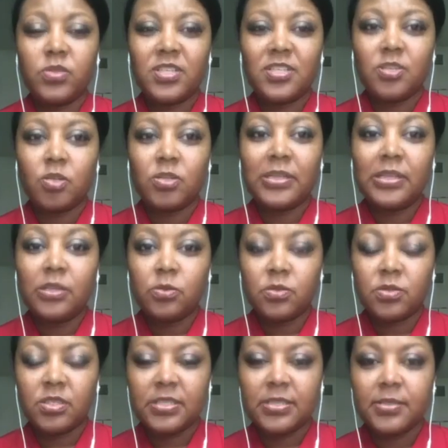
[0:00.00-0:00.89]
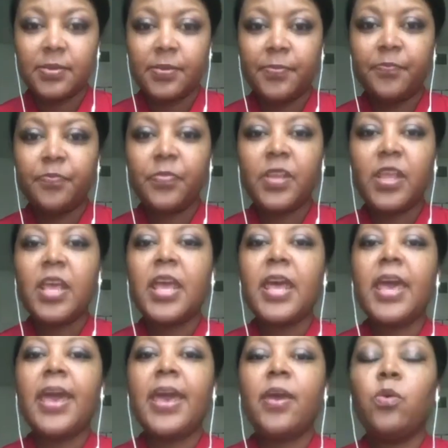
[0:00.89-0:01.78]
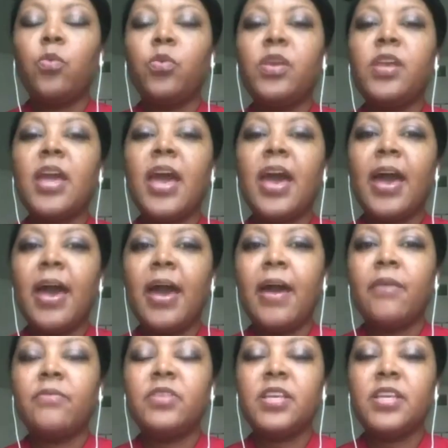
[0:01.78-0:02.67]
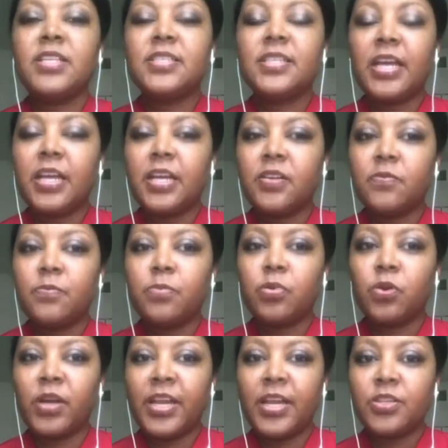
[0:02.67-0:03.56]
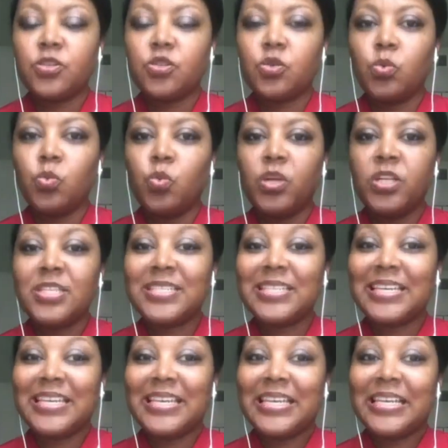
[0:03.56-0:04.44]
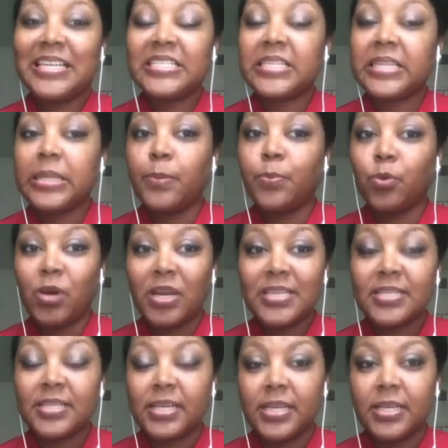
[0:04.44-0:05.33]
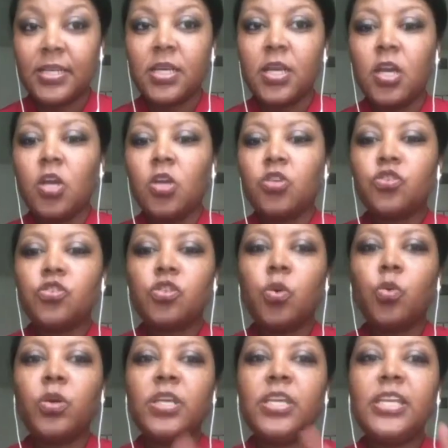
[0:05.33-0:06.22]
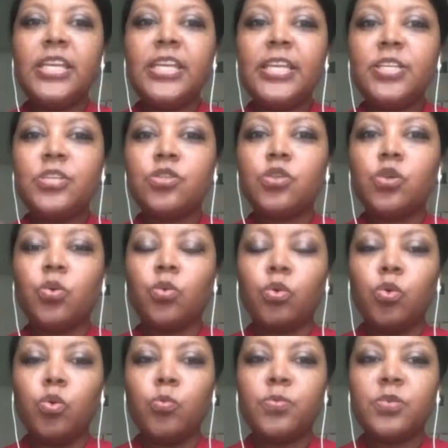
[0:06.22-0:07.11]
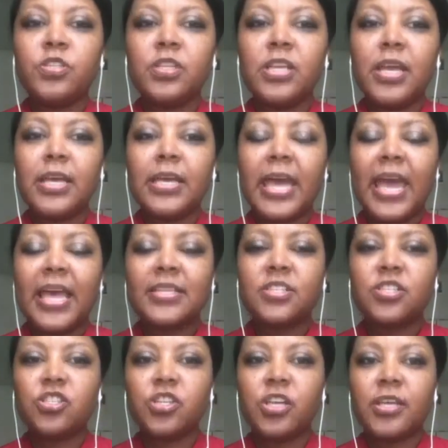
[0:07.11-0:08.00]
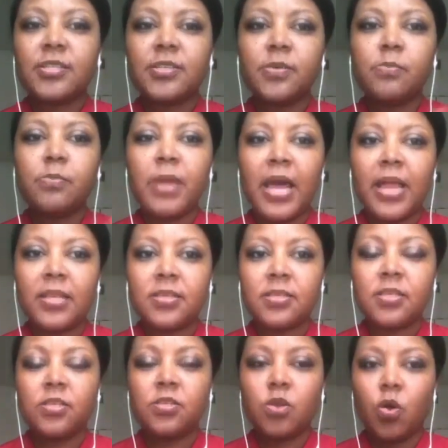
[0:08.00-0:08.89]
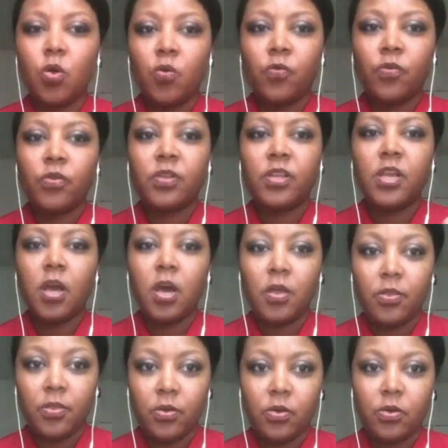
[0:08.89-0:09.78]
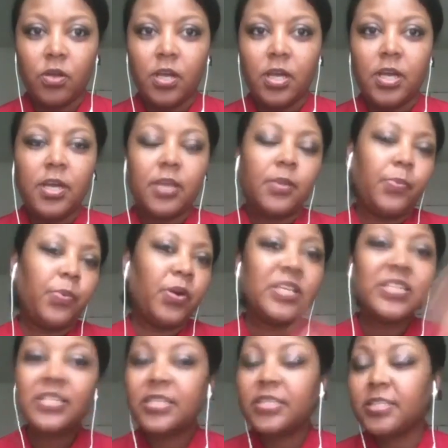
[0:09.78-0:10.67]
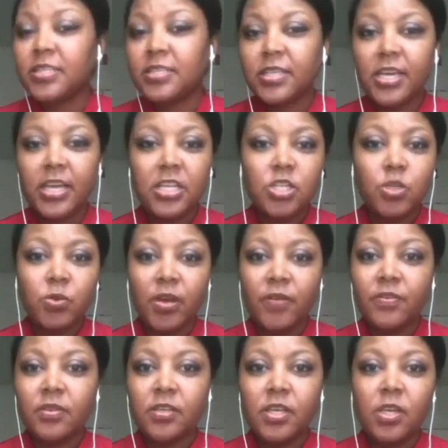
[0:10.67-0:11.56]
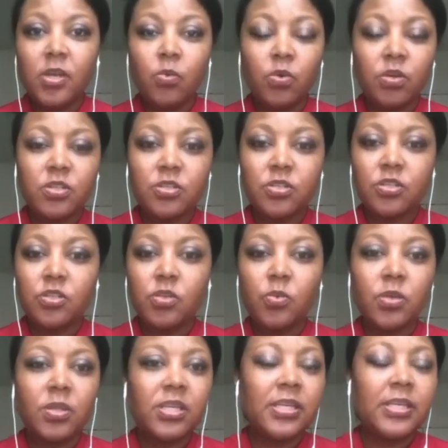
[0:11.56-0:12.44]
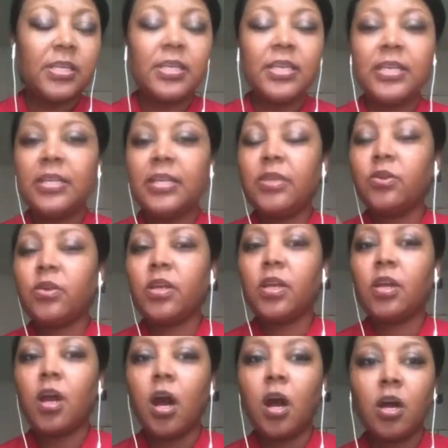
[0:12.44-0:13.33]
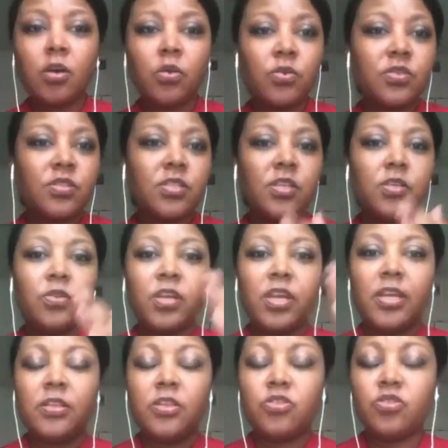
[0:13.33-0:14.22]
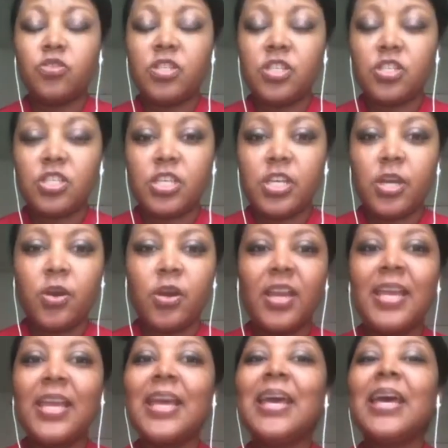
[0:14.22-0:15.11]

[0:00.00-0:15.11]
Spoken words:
our legal system. And we have the executive branch, which is the president. So each group has checks and balances over the other. The president just can't do everything he wants to do willy-nilly. Neither can Congress, neither can the judiciary.